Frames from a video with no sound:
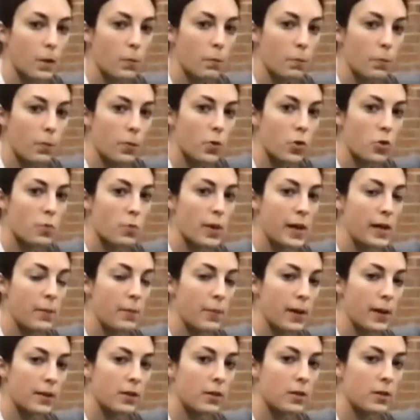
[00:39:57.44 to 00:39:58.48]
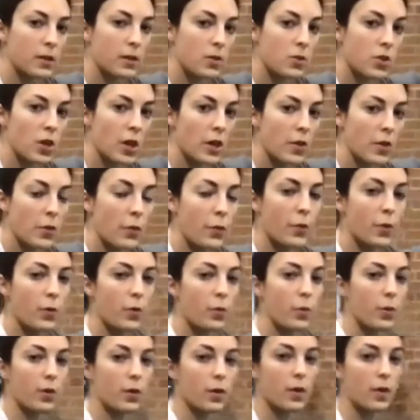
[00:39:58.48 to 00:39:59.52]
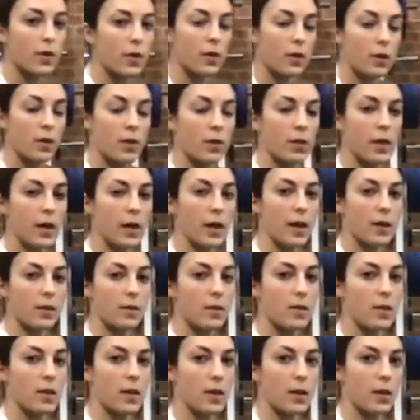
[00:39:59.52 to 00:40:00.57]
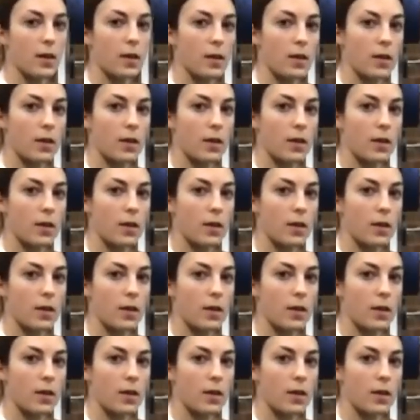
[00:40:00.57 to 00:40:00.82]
Push belly button and chest forward. That's it.